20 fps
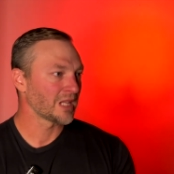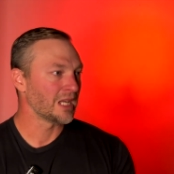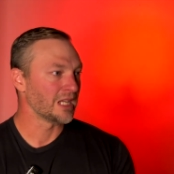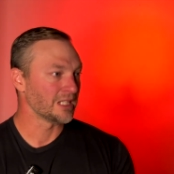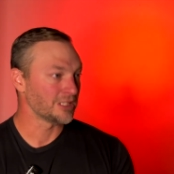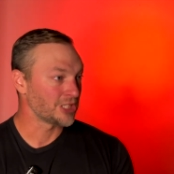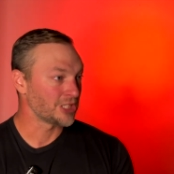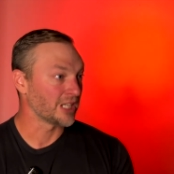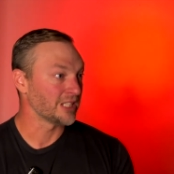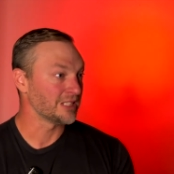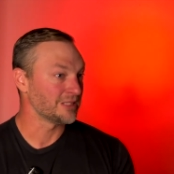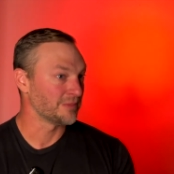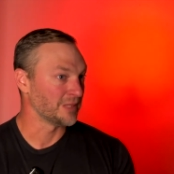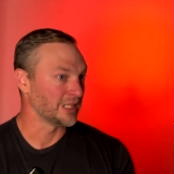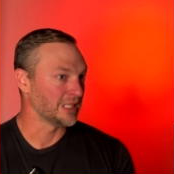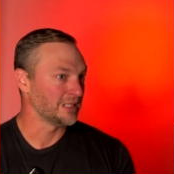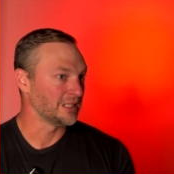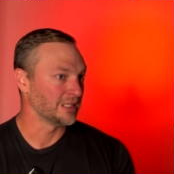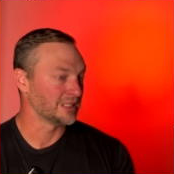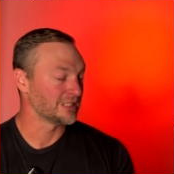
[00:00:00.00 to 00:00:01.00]
And chase
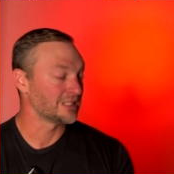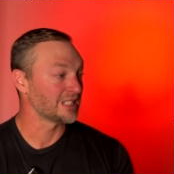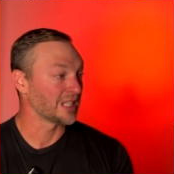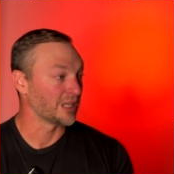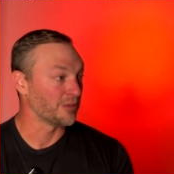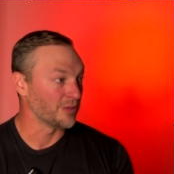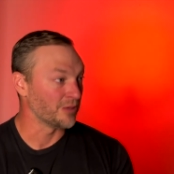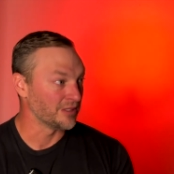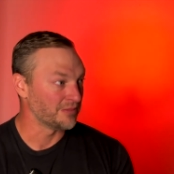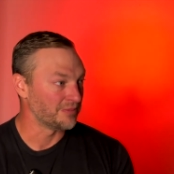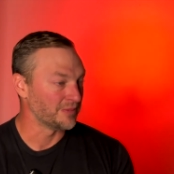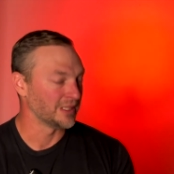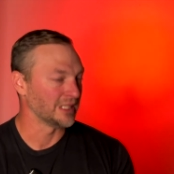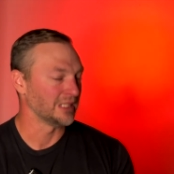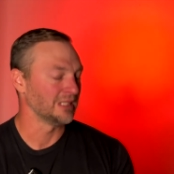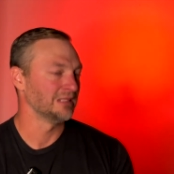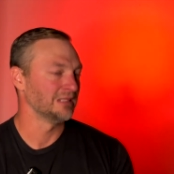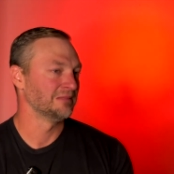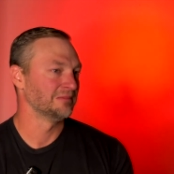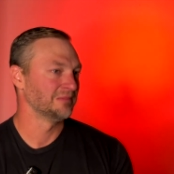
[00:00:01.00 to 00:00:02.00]
me and stay with
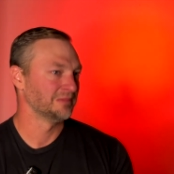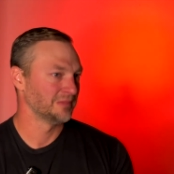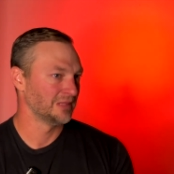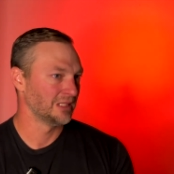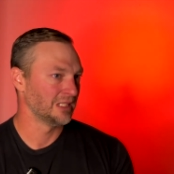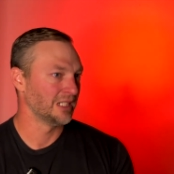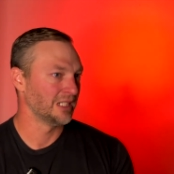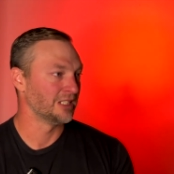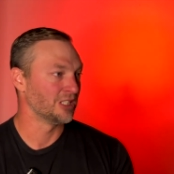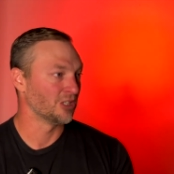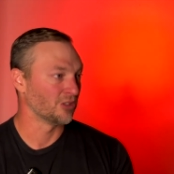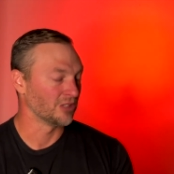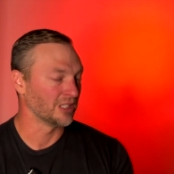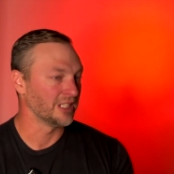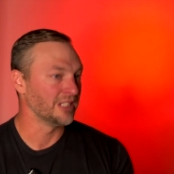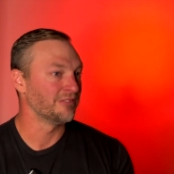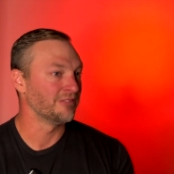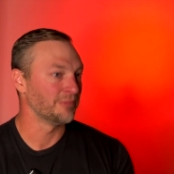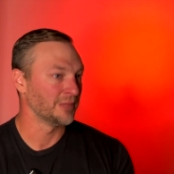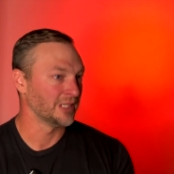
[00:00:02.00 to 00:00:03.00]
me and don't
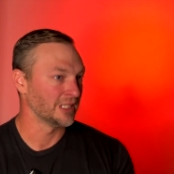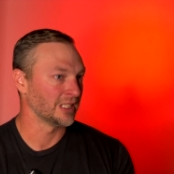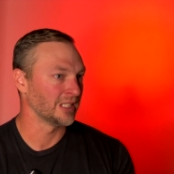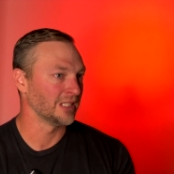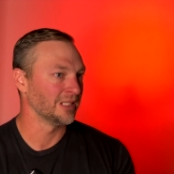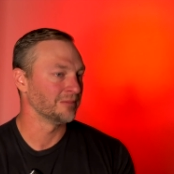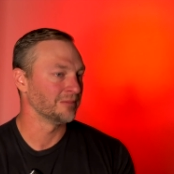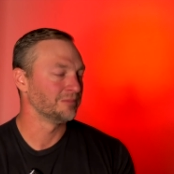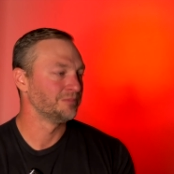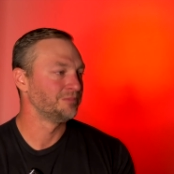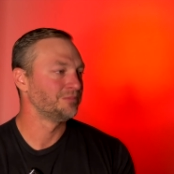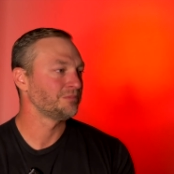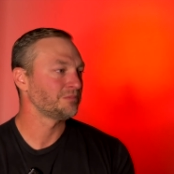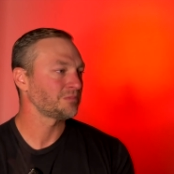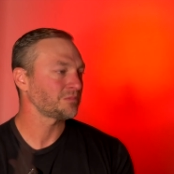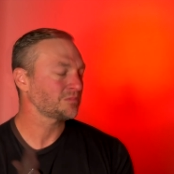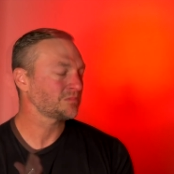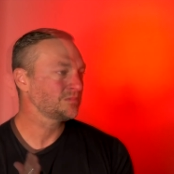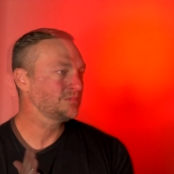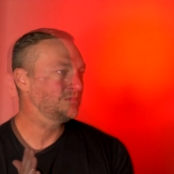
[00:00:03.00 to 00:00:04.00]
leave me again.
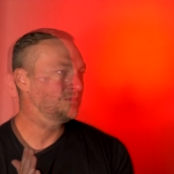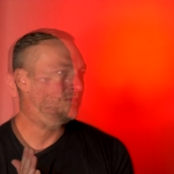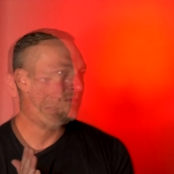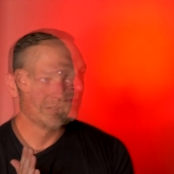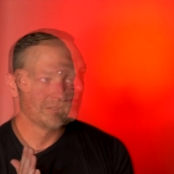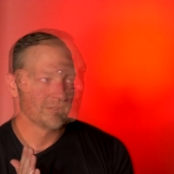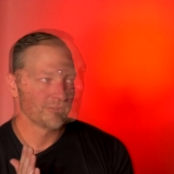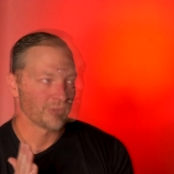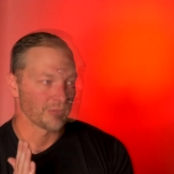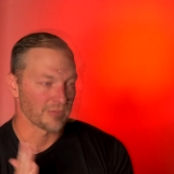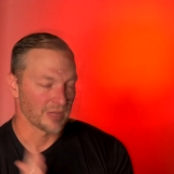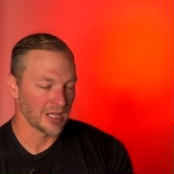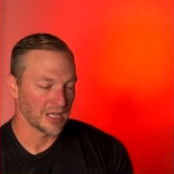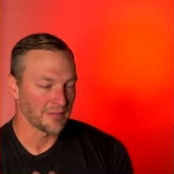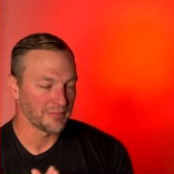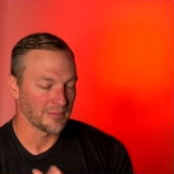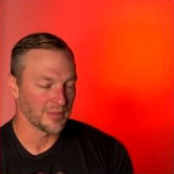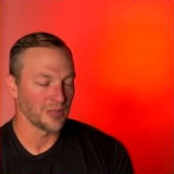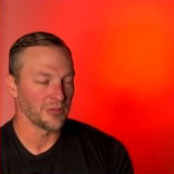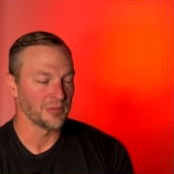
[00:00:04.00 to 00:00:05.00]
From
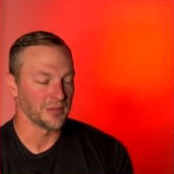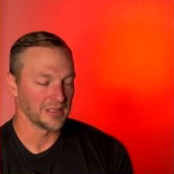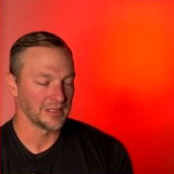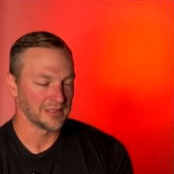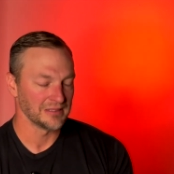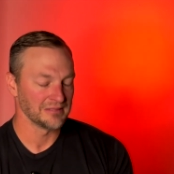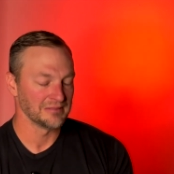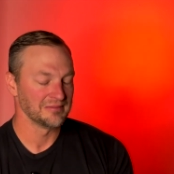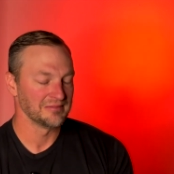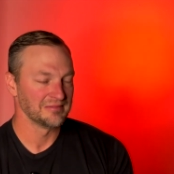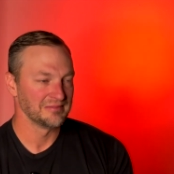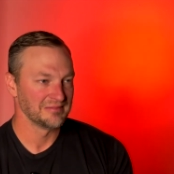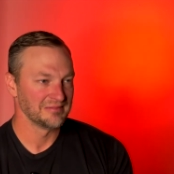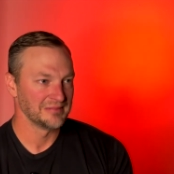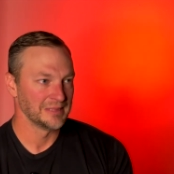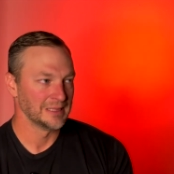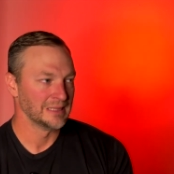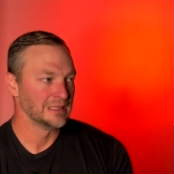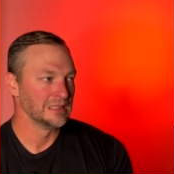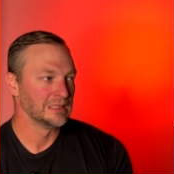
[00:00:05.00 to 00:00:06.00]
that moment,
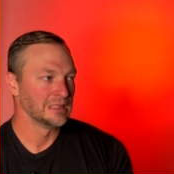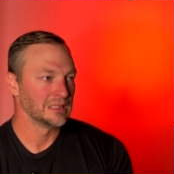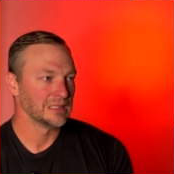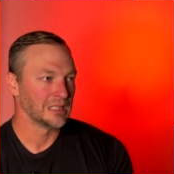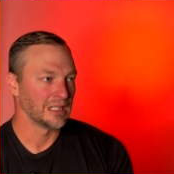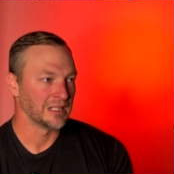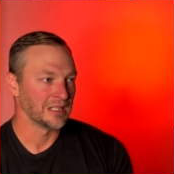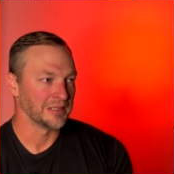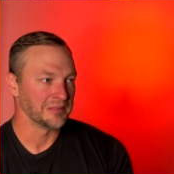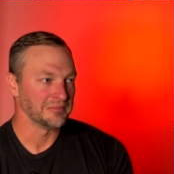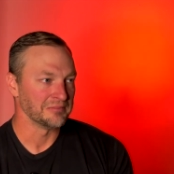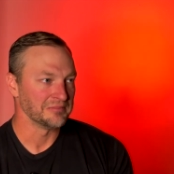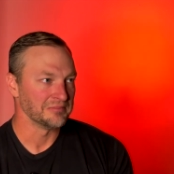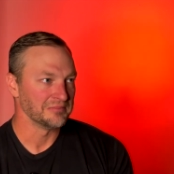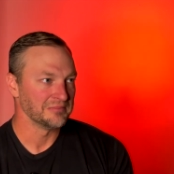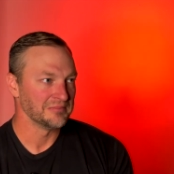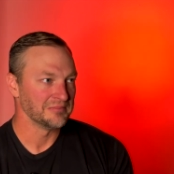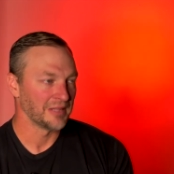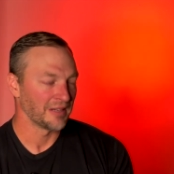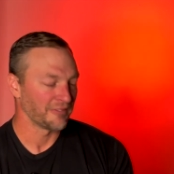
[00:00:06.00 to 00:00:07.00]
I
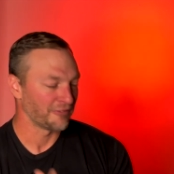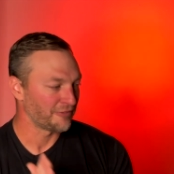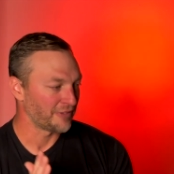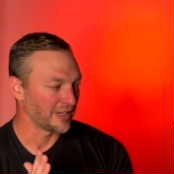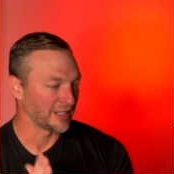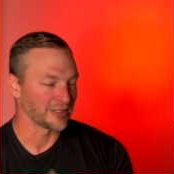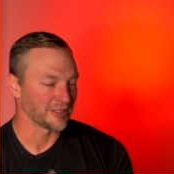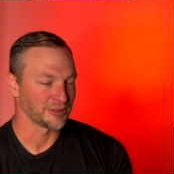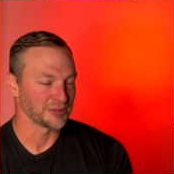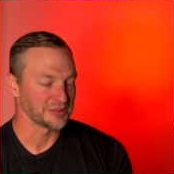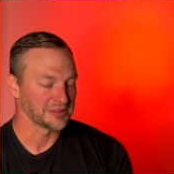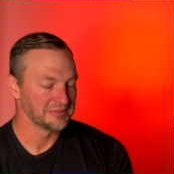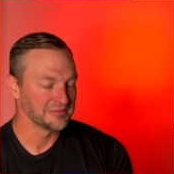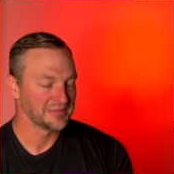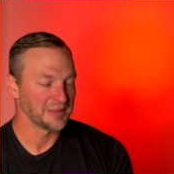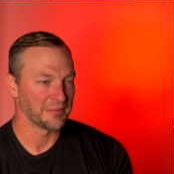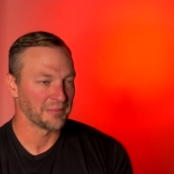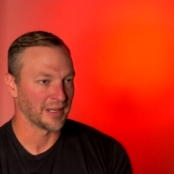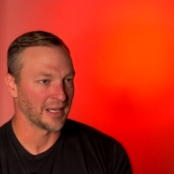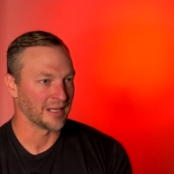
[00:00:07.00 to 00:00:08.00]
found
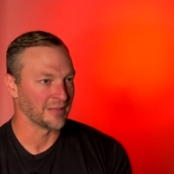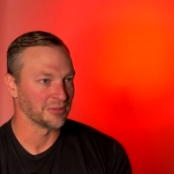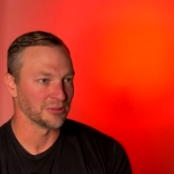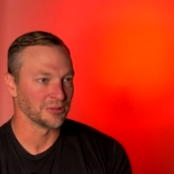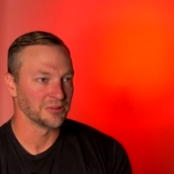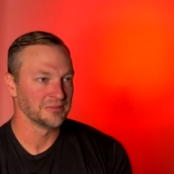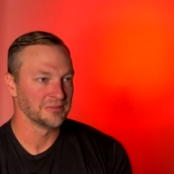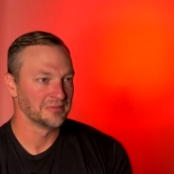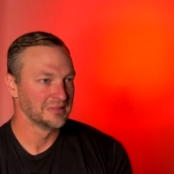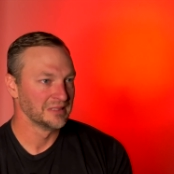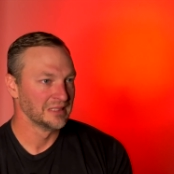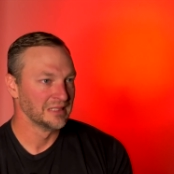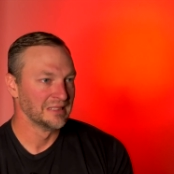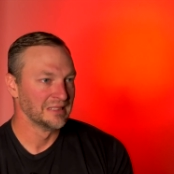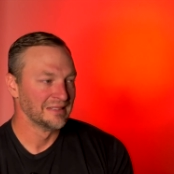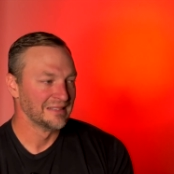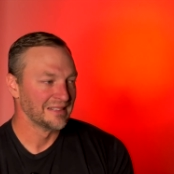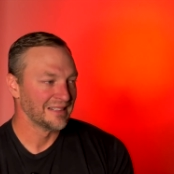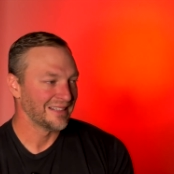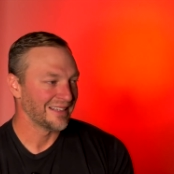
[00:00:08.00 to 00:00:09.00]
a Bible.
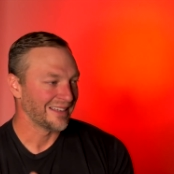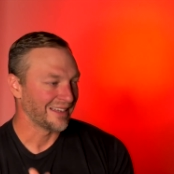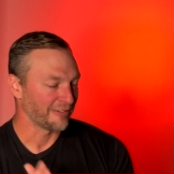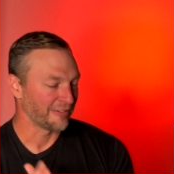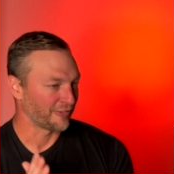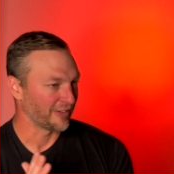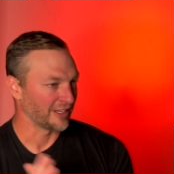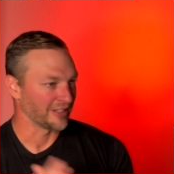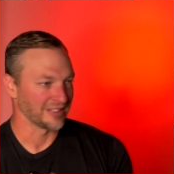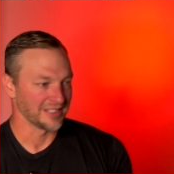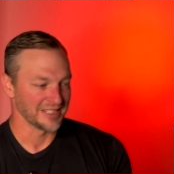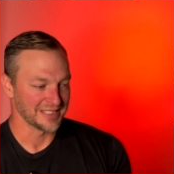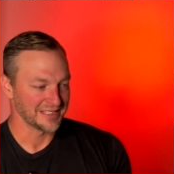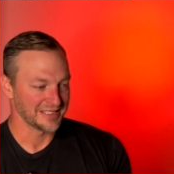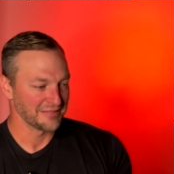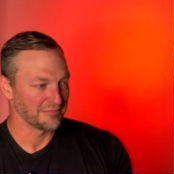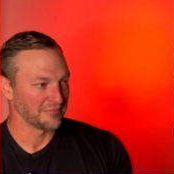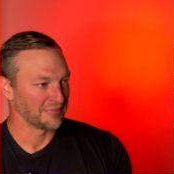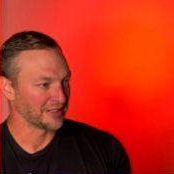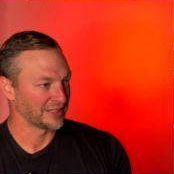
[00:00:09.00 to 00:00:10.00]
I found
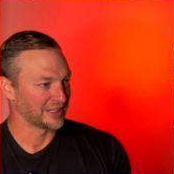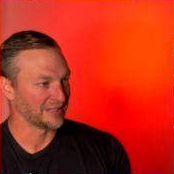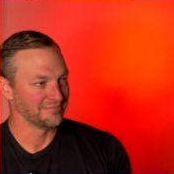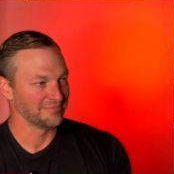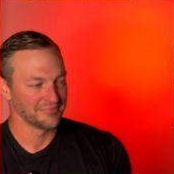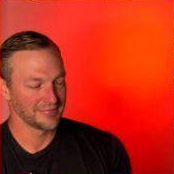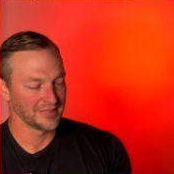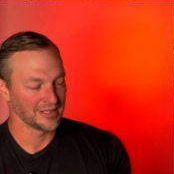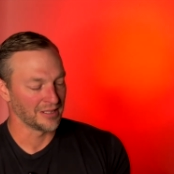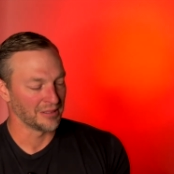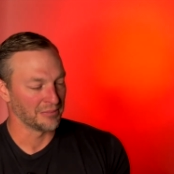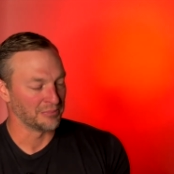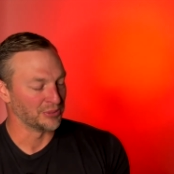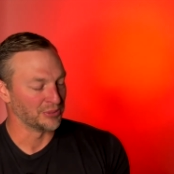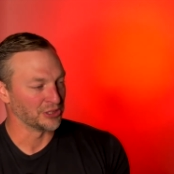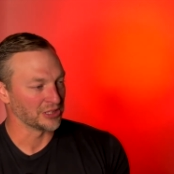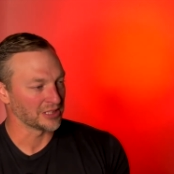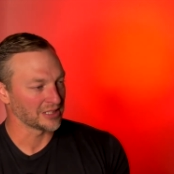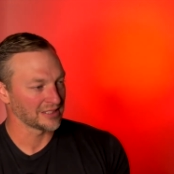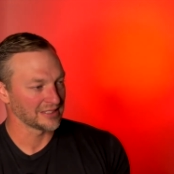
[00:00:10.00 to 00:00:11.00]
a
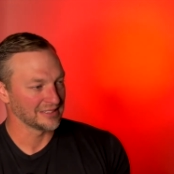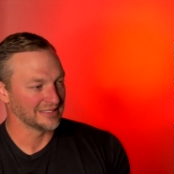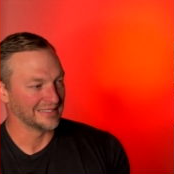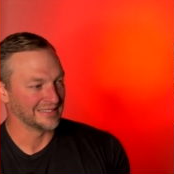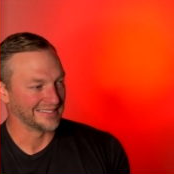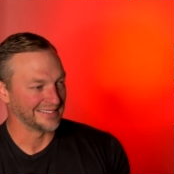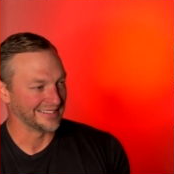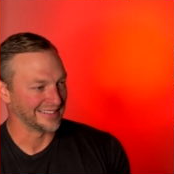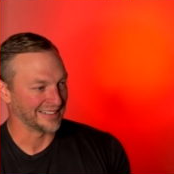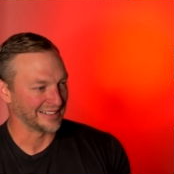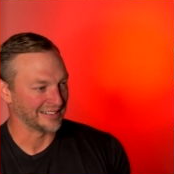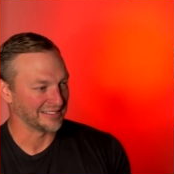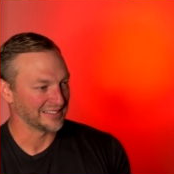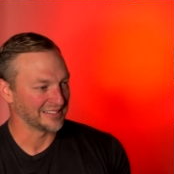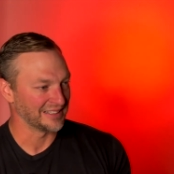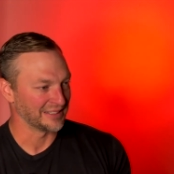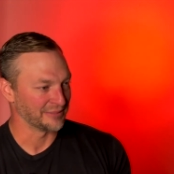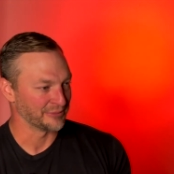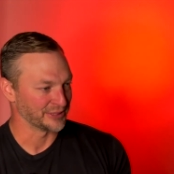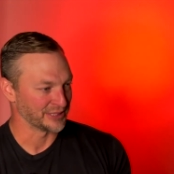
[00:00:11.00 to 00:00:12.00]
book in there.
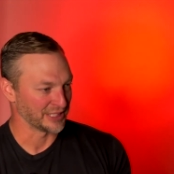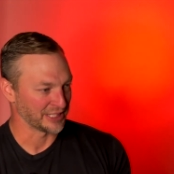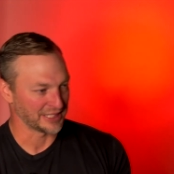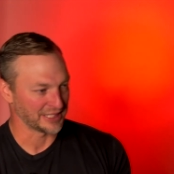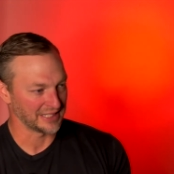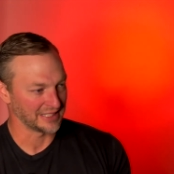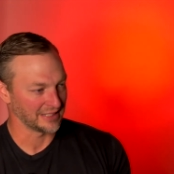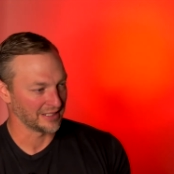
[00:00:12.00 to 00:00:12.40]
It was a